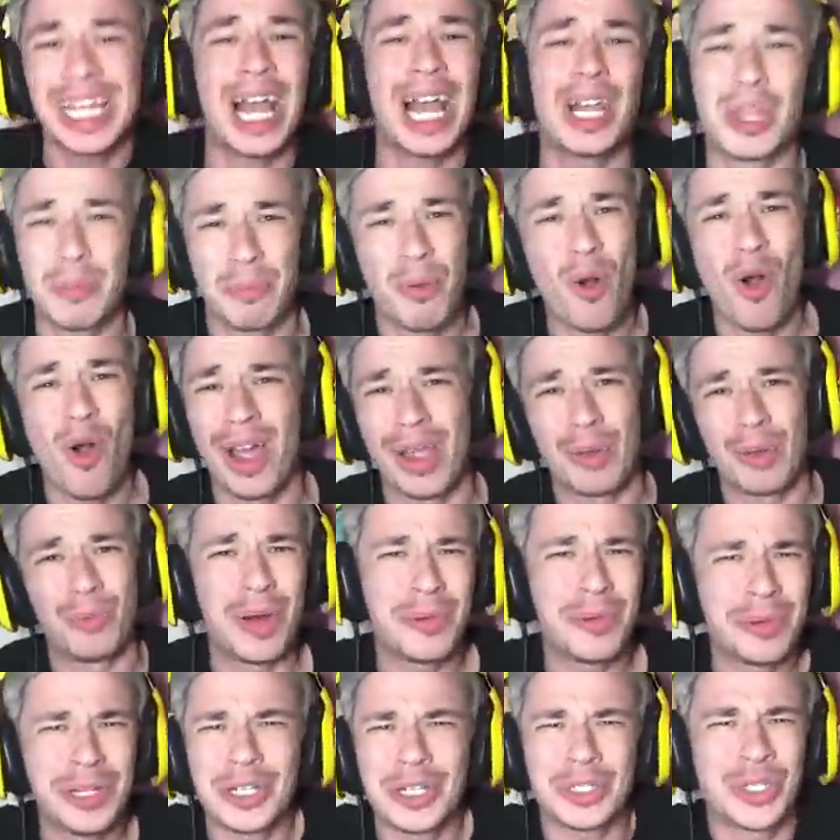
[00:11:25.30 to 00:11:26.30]
down the point!
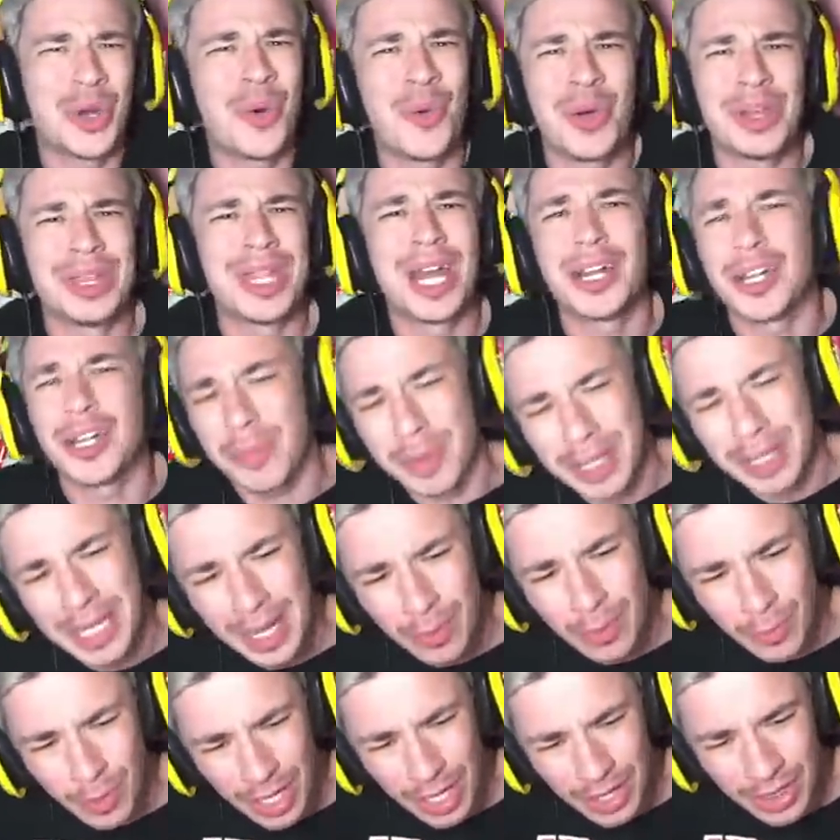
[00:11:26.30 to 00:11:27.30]
What were you doing there to
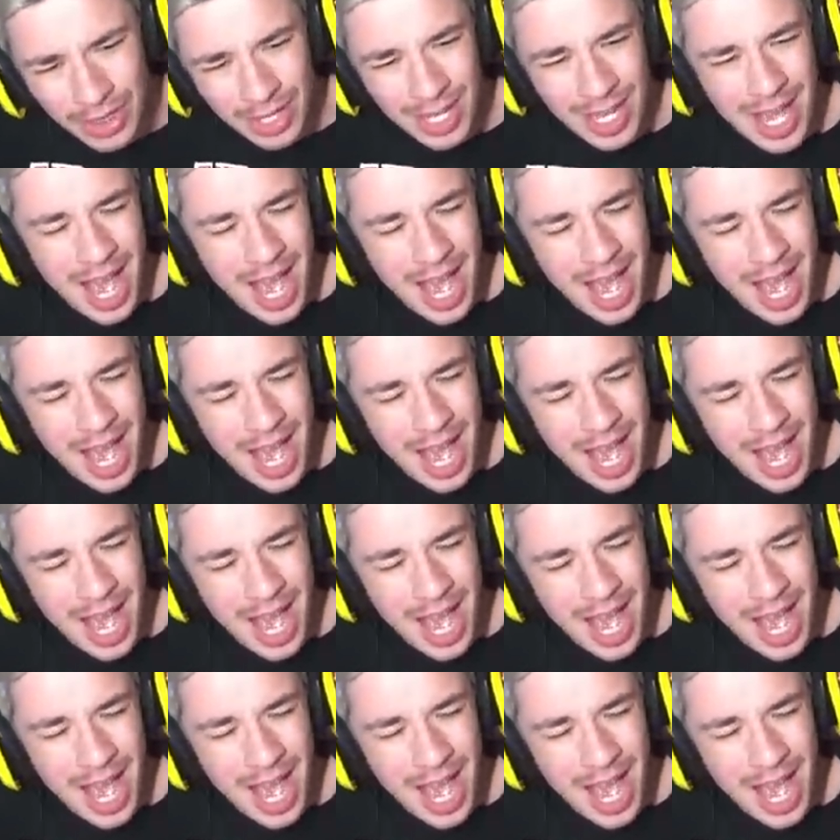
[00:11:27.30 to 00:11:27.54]
begin with?